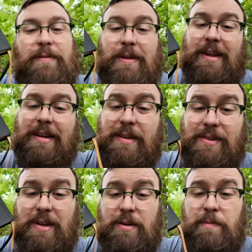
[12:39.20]
If you like the
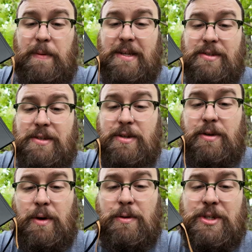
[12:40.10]
sound of mazes,
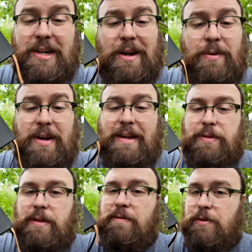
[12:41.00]
go check out
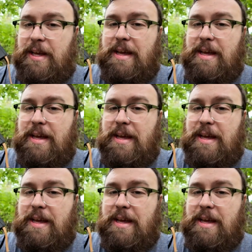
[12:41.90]
Ninth Level